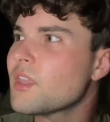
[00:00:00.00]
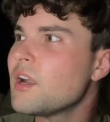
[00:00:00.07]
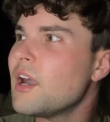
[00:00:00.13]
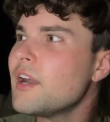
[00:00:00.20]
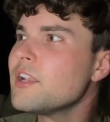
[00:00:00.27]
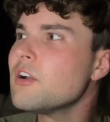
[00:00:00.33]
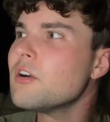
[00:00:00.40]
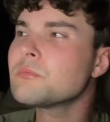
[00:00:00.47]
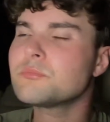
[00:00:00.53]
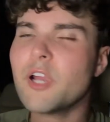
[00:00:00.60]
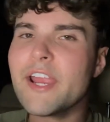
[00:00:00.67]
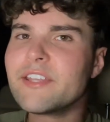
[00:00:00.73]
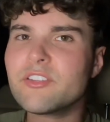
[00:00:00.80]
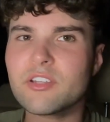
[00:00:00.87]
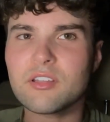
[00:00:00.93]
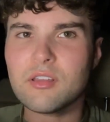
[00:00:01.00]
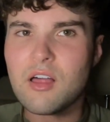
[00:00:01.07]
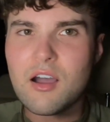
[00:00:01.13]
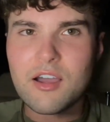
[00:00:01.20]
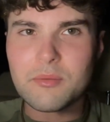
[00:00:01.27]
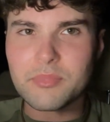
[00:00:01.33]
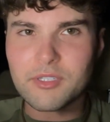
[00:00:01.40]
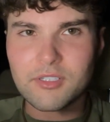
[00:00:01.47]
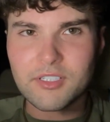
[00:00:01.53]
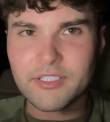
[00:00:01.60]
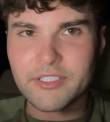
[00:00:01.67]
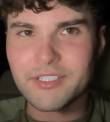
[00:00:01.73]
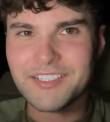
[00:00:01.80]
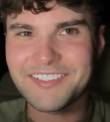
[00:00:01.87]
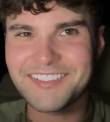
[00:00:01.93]
I know I'm ranting a lot, but
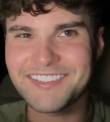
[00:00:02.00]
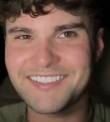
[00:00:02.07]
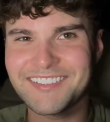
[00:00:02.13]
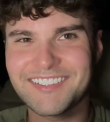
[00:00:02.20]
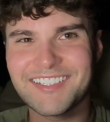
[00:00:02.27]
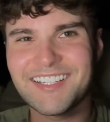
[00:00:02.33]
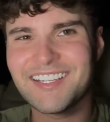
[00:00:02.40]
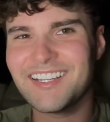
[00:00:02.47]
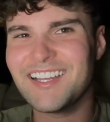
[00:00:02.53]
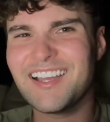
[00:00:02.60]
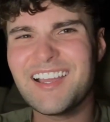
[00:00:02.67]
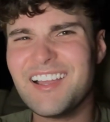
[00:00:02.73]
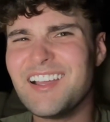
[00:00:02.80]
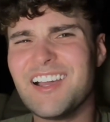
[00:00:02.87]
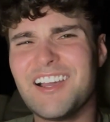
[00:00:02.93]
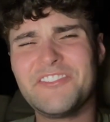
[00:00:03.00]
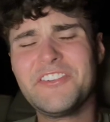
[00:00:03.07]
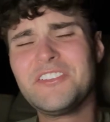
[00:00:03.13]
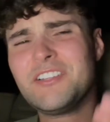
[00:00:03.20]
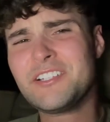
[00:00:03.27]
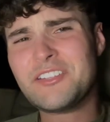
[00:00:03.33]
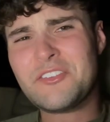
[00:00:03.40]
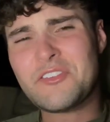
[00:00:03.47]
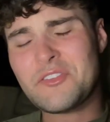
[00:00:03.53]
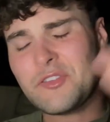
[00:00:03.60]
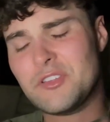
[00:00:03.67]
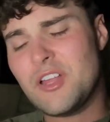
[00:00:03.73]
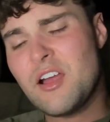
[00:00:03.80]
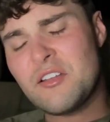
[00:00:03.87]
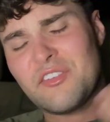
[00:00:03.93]
like, I feel like this is a
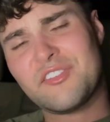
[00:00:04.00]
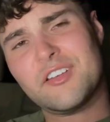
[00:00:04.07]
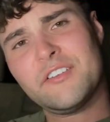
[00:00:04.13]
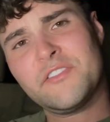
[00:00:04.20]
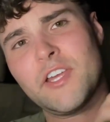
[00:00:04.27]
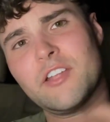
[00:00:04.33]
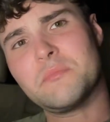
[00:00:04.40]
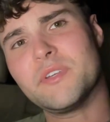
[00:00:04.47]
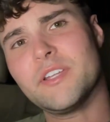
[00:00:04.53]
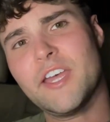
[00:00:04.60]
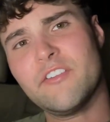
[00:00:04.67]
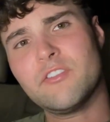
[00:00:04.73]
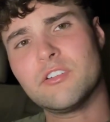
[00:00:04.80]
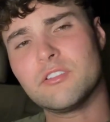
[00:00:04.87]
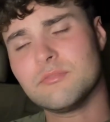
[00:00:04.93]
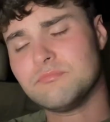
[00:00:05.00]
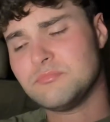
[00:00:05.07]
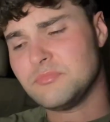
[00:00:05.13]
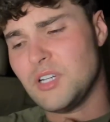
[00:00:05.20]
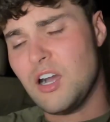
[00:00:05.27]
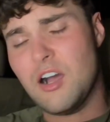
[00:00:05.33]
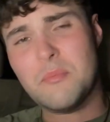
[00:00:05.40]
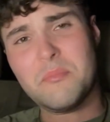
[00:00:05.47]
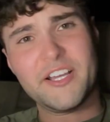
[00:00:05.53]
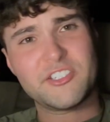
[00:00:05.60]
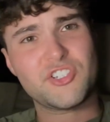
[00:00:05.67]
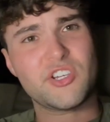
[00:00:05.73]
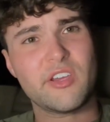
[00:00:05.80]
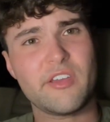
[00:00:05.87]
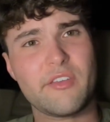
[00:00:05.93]
lot of stuff that I've been having on my
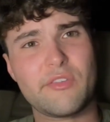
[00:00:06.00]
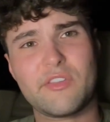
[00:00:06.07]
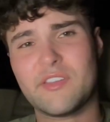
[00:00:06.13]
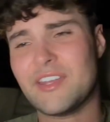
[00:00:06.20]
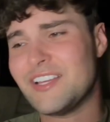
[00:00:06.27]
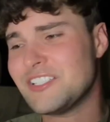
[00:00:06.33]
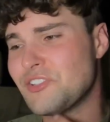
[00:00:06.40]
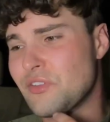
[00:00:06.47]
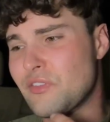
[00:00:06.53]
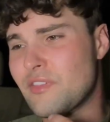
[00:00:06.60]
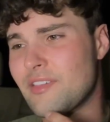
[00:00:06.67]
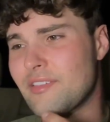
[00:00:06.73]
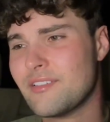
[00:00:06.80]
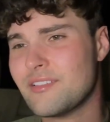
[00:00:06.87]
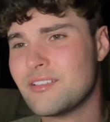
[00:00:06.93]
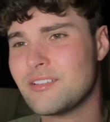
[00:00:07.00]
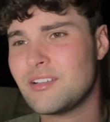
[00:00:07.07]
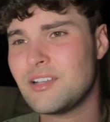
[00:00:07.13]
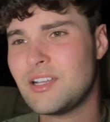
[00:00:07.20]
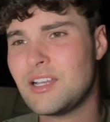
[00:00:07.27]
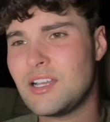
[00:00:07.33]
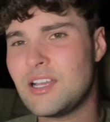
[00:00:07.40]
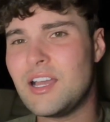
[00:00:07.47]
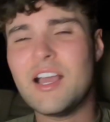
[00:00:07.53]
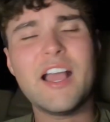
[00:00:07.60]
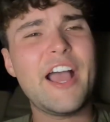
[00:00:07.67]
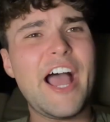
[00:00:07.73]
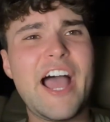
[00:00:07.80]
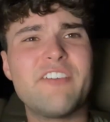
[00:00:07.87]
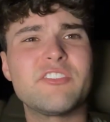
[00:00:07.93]
chest, and I
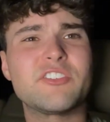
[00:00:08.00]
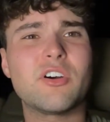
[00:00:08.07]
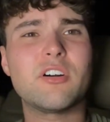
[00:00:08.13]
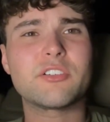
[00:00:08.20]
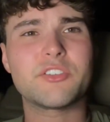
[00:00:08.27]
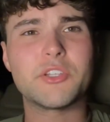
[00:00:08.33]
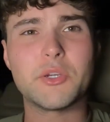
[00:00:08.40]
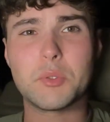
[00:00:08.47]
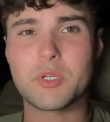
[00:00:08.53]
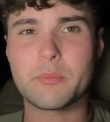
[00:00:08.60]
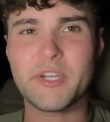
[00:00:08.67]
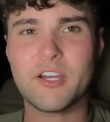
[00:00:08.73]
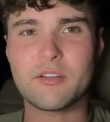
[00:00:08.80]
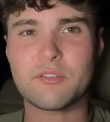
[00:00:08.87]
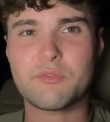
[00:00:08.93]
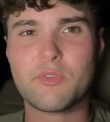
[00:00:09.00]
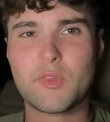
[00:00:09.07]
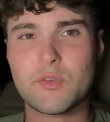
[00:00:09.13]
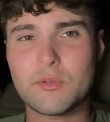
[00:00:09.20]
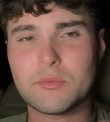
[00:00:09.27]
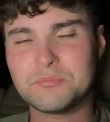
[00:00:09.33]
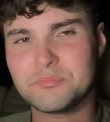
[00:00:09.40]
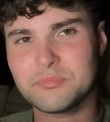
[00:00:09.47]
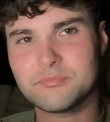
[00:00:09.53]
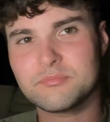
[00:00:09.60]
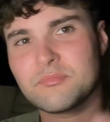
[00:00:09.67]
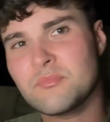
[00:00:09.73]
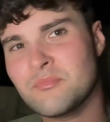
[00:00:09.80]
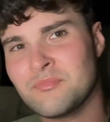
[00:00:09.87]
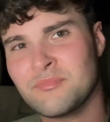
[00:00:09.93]
haven't talked to no one about it. So
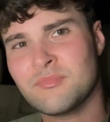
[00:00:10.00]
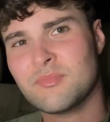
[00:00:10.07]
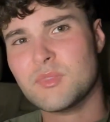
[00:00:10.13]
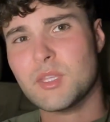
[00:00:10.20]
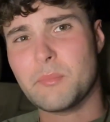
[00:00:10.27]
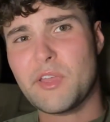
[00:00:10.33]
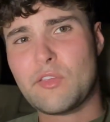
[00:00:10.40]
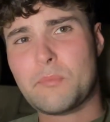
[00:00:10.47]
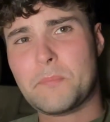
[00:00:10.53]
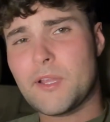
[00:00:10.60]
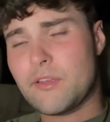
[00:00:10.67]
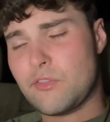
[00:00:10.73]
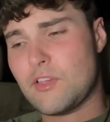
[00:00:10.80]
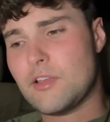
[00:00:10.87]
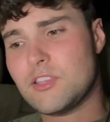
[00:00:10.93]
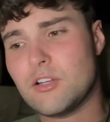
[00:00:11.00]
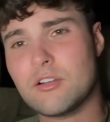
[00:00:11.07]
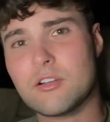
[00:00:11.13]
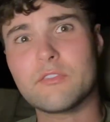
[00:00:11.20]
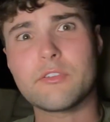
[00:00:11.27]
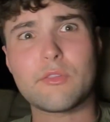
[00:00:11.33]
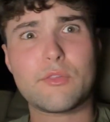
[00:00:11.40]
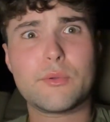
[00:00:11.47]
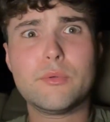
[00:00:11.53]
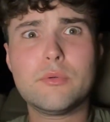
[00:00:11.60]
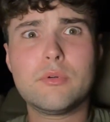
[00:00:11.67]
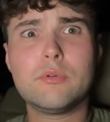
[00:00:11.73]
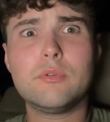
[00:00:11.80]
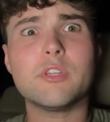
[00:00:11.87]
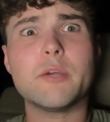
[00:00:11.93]
the best place I thought of is,
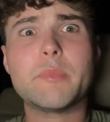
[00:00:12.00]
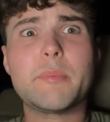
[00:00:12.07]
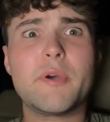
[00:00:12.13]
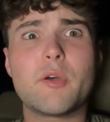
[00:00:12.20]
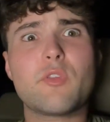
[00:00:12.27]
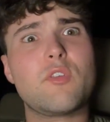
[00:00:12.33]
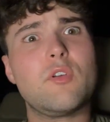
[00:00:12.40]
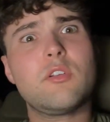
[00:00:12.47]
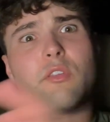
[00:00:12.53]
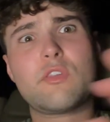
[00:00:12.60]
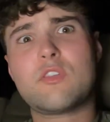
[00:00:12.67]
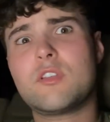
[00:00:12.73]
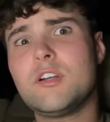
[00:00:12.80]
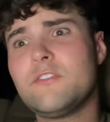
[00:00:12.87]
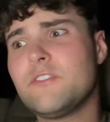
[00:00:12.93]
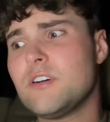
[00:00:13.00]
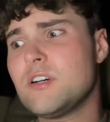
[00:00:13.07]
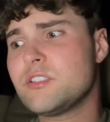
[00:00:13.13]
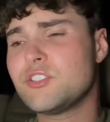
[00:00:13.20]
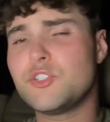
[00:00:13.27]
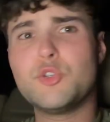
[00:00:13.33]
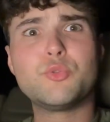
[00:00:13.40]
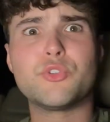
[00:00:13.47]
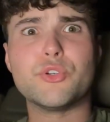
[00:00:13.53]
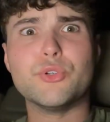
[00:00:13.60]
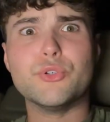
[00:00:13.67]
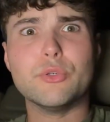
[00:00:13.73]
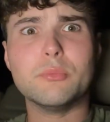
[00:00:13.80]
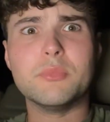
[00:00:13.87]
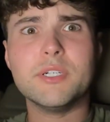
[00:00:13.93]
ooh, let me post all this stuff on
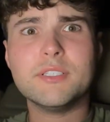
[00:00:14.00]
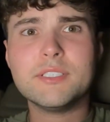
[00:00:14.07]
YouTube.